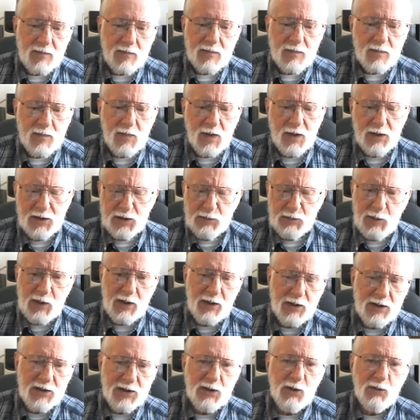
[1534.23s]
It's
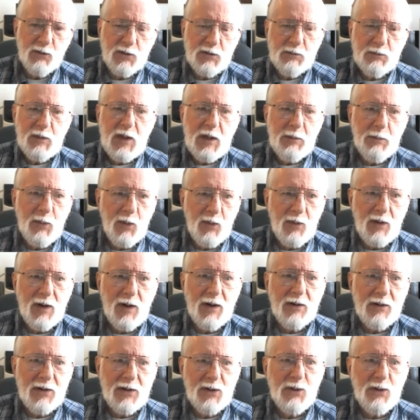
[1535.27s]
because those people are
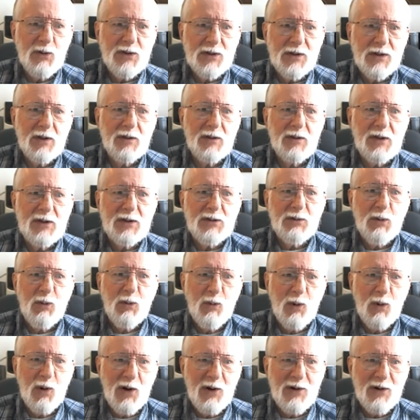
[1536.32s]
using these
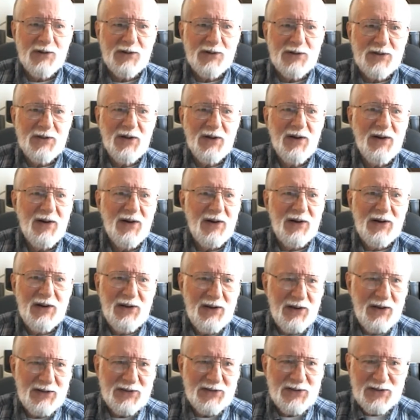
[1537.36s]
words
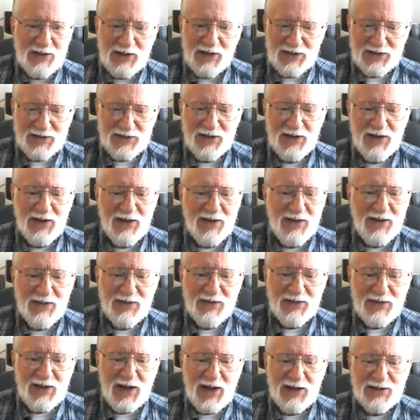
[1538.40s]
against us.
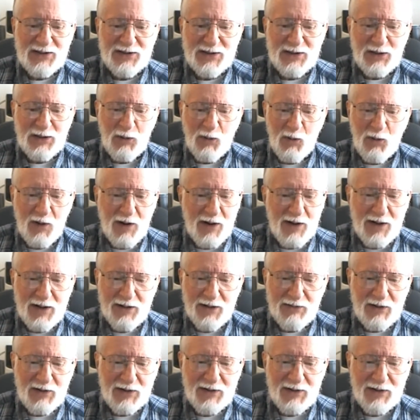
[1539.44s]
That's the why of it.